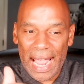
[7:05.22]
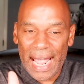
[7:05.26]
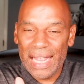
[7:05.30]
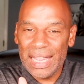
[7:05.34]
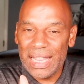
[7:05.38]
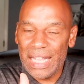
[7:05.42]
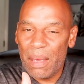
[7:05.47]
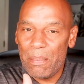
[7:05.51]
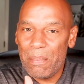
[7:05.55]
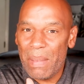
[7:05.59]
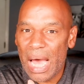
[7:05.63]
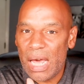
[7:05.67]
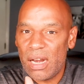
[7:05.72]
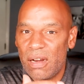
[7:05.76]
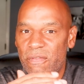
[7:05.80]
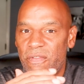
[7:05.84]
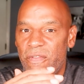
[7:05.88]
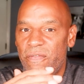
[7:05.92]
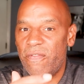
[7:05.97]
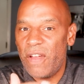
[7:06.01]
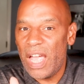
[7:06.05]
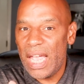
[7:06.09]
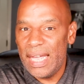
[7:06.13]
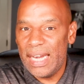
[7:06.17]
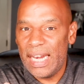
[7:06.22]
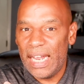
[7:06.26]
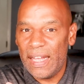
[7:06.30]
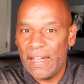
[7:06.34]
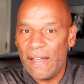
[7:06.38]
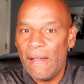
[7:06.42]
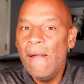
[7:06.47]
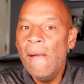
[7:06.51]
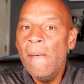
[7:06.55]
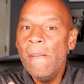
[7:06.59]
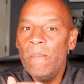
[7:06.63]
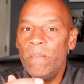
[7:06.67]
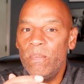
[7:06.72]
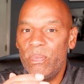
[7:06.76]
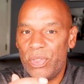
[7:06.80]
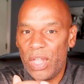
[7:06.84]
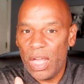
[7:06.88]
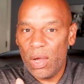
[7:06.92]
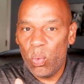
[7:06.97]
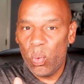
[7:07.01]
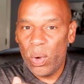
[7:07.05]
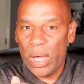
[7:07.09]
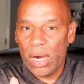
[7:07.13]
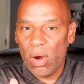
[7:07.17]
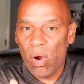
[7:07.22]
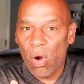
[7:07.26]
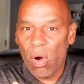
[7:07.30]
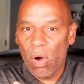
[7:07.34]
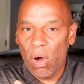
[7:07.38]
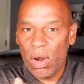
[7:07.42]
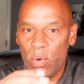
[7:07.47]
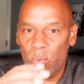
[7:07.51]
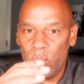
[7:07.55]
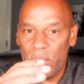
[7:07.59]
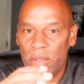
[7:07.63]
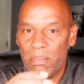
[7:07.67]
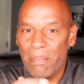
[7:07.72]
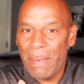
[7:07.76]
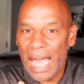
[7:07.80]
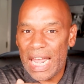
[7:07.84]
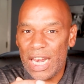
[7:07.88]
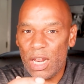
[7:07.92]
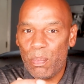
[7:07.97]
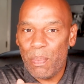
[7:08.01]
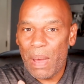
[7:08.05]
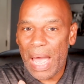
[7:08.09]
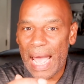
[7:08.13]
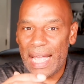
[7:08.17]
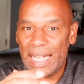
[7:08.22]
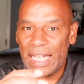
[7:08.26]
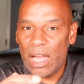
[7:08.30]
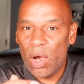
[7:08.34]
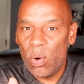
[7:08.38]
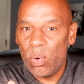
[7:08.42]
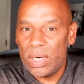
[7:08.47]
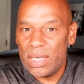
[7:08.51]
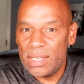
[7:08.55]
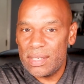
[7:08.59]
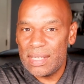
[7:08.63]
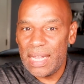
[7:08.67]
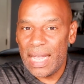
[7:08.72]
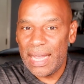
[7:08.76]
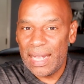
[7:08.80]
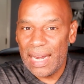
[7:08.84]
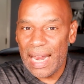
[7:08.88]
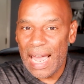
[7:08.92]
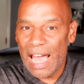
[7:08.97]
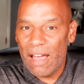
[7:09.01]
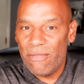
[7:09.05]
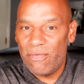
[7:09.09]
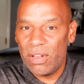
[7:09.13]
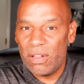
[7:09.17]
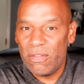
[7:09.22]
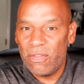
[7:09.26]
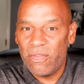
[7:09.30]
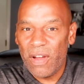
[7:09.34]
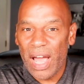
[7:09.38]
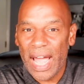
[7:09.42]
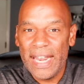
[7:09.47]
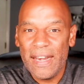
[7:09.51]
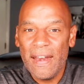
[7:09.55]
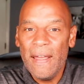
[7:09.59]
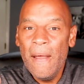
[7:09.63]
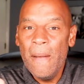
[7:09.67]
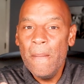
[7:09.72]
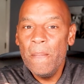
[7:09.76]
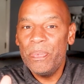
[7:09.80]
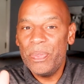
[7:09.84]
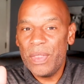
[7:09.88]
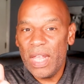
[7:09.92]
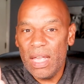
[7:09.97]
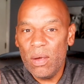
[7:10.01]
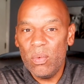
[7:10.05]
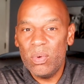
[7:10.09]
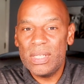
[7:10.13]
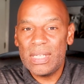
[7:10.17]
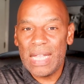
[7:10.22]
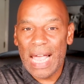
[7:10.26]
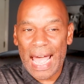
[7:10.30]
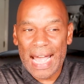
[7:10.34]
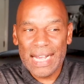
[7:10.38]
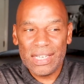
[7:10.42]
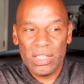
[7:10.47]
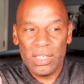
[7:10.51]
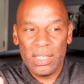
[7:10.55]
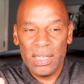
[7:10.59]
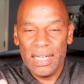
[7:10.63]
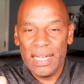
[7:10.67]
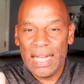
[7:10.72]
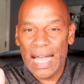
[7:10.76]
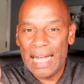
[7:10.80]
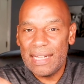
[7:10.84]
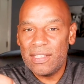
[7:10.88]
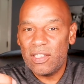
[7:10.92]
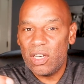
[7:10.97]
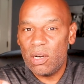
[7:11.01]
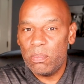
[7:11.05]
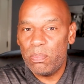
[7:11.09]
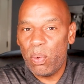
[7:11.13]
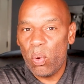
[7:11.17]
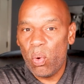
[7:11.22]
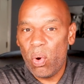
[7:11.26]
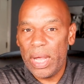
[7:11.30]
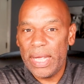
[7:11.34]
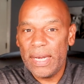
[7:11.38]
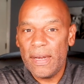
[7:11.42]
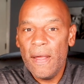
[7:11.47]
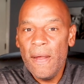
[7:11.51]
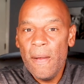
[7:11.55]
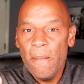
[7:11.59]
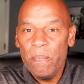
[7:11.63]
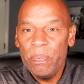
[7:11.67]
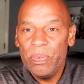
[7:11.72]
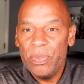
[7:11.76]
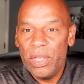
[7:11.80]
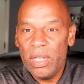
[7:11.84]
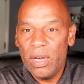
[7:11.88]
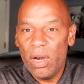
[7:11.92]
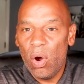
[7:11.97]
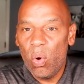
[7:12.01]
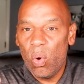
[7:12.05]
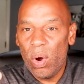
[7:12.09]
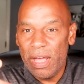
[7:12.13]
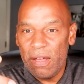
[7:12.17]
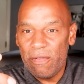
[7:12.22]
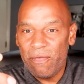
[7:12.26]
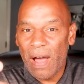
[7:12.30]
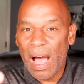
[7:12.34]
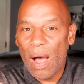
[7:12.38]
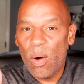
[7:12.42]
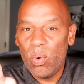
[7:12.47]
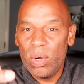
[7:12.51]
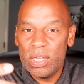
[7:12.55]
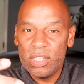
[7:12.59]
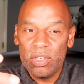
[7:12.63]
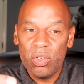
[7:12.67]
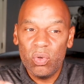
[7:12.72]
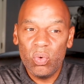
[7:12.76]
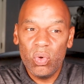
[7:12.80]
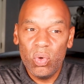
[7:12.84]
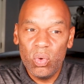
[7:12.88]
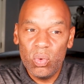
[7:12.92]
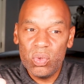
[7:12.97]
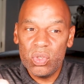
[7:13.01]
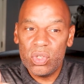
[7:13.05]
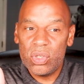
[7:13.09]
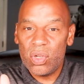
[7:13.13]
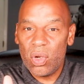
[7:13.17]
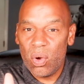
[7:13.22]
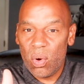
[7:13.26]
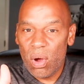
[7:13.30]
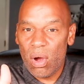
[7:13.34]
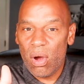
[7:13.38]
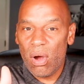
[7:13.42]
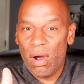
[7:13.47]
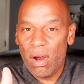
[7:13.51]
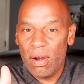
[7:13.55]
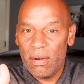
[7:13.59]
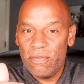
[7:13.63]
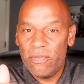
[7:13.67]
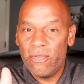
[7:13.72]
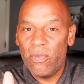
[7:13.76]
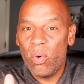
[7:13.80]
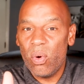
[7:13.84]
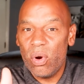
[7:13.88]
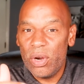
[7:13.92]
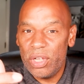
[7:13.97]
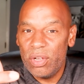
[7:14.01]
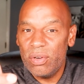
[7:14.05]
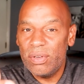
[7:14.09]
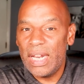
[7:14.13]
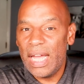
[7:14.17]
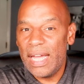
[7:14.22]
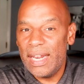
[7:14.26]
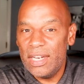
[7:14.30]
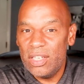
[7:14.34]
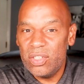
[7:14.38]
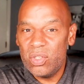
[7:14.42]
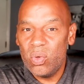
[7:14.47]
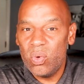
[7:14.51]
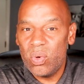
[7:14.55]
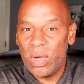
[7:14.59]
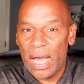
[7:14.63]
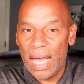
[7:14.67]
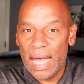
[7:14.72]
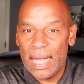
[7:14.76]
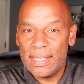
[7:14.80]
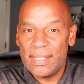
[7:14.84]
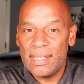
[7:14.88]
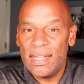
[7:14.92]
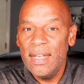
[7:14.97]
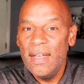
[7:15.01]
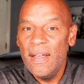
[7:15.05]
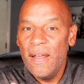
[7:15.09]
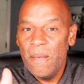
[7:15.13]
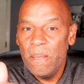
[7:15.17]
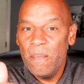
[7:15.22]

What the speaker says: and the amount of fading that went on with Manny Pacquiao in the second half of the fight, it was actually got to the point, you know, if I wasn't rooting so hard for Yordenis Ugas